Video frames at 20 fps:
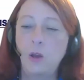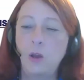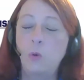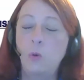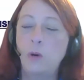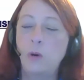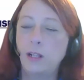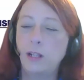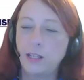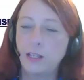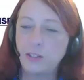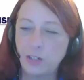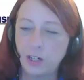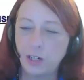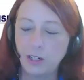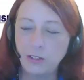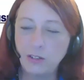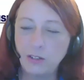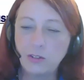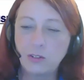Well, I
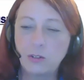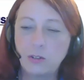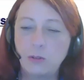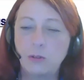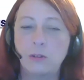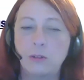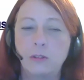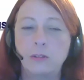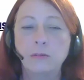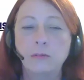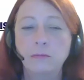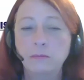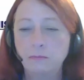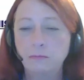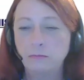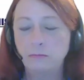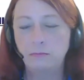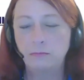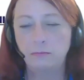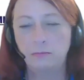started the school
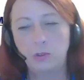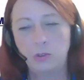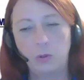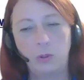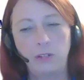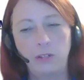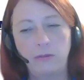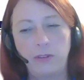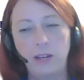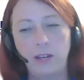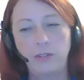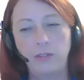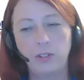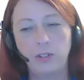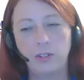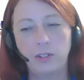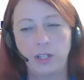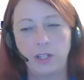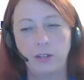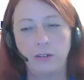25
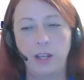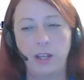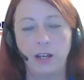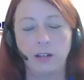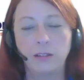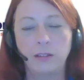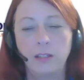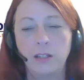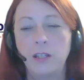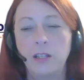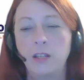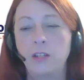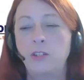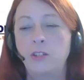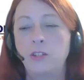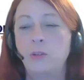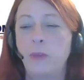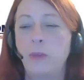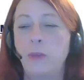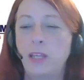years ago now
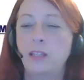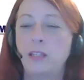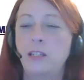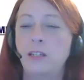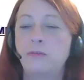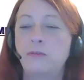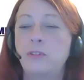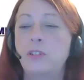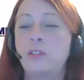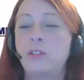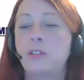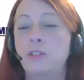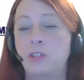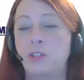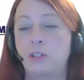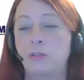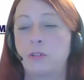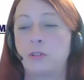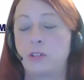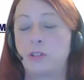to make a difference in
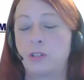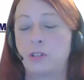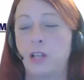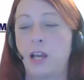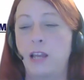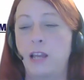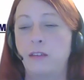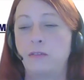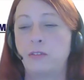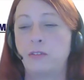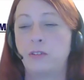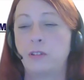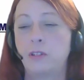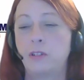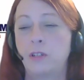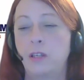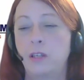children's lives.